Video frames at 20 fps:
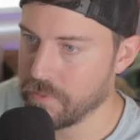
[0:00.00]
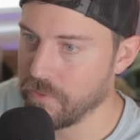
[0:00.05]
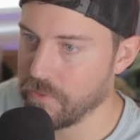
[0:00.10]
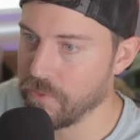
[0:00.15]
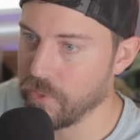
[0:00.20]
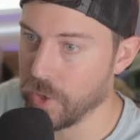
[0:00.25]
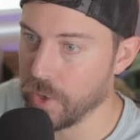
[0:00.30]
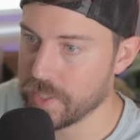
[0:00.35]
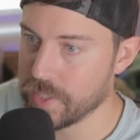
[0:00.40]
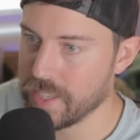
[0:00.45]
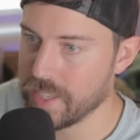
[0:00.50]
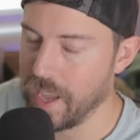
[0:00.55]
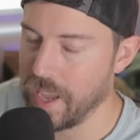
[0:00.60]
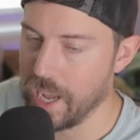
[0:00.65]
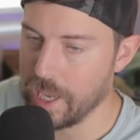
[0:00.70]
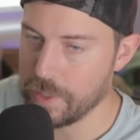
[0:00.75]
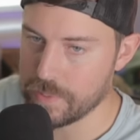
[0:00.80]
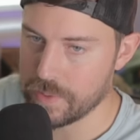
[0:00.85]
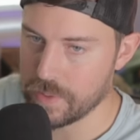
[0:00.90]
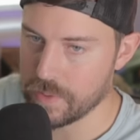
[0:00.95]
Versa,
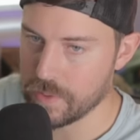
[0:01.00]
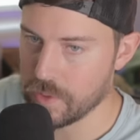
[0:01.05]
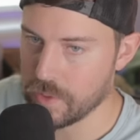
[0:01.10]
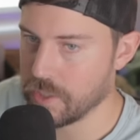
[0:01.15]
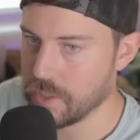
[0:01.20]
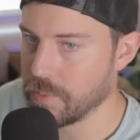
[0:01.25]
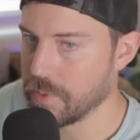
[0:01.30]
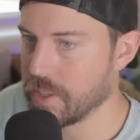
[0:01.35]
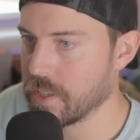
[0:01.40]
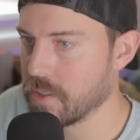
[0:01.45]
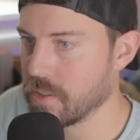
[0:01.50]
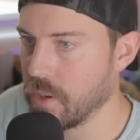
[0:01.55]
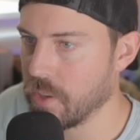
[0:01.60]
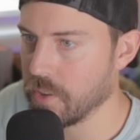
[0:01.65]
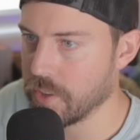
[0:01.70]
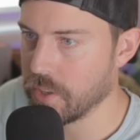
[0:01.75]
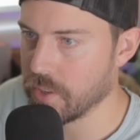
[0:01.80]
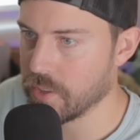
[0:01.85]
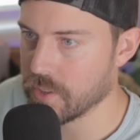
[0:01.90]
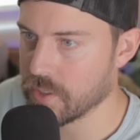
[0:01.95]
absolutely, because all
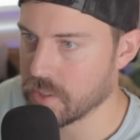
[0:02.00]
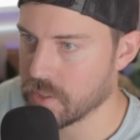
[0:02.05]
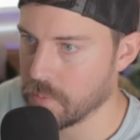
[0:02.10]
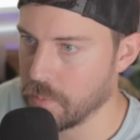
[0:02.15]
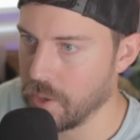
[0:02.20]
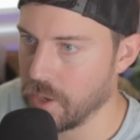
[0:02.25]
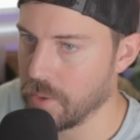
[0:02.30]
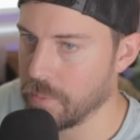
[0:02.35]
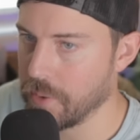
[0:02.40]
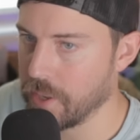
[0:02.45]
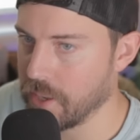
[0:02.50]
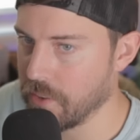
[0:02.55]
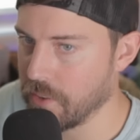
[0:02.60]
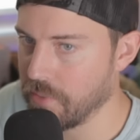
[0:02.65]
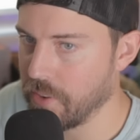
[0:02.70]
the other small